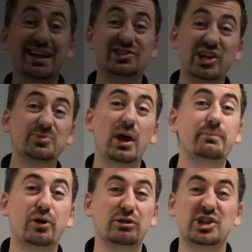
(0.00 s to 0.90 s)

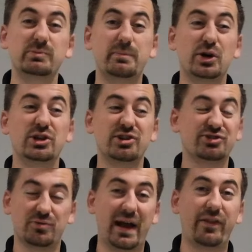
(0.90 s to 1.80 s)
Jesmonite products can be
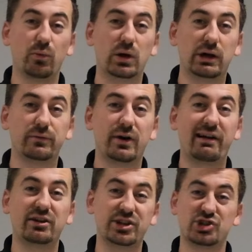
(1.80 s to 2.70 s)
purchased around the world
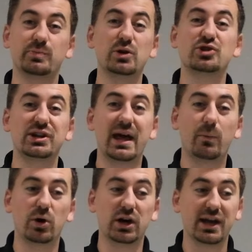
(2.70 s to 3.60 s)
via our distribution
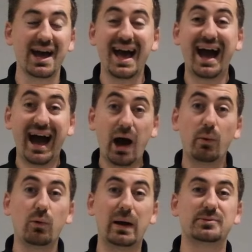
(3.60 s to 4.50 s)
network.
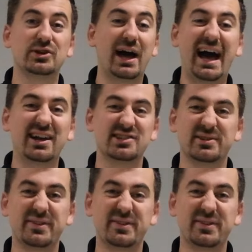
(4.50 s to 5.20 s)
Our website acts as a